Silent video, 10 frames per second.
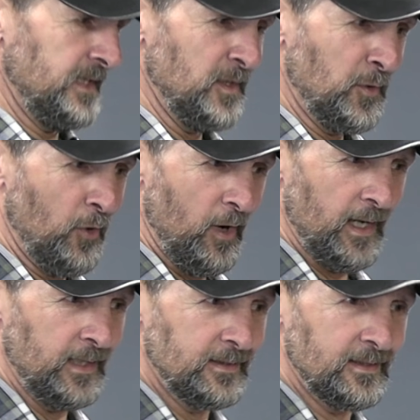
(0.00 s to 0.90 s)
you
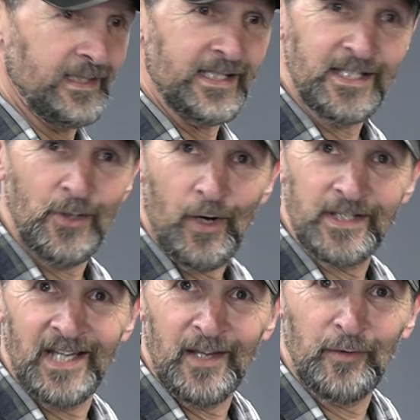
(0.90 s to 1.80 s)
cry, this is not a
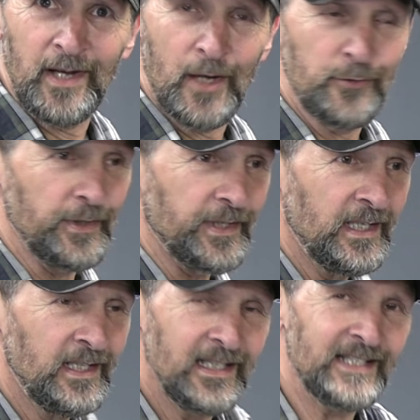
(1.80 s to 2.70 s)

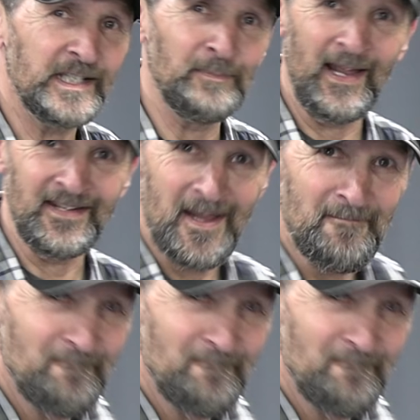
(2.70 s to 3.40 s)
T300. Let's explain that.